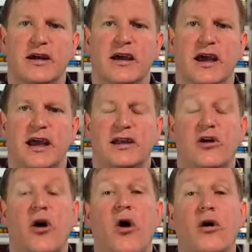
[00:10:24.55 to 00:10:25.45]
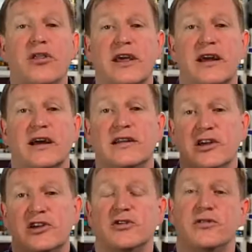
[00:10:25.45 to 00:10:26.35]
and all the
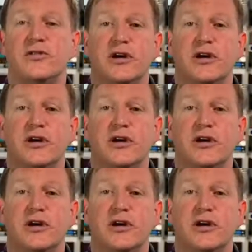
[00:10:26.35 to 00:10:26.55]
additional